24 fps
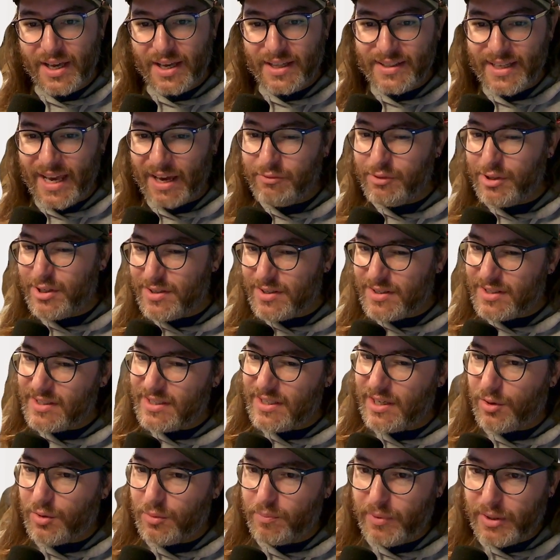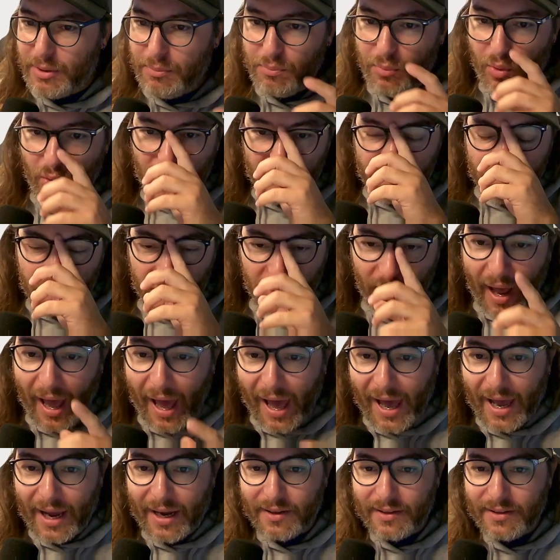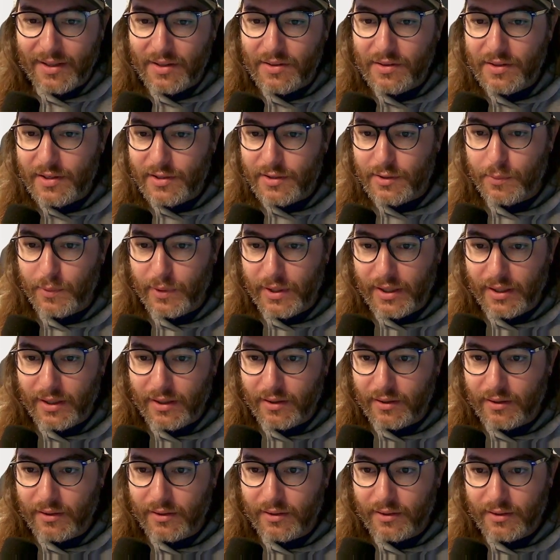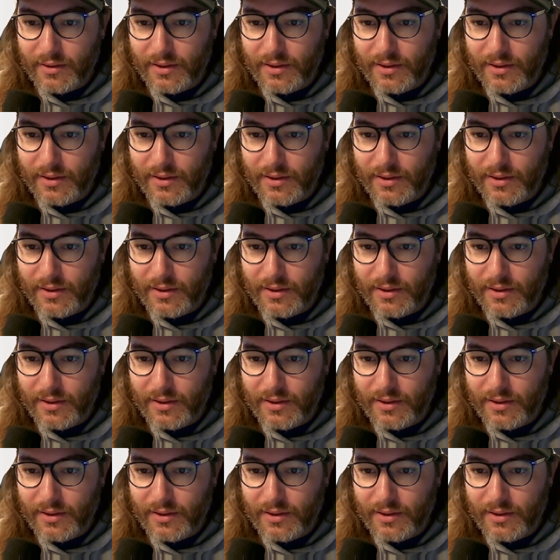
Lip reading: they have considerably more drag than this wing,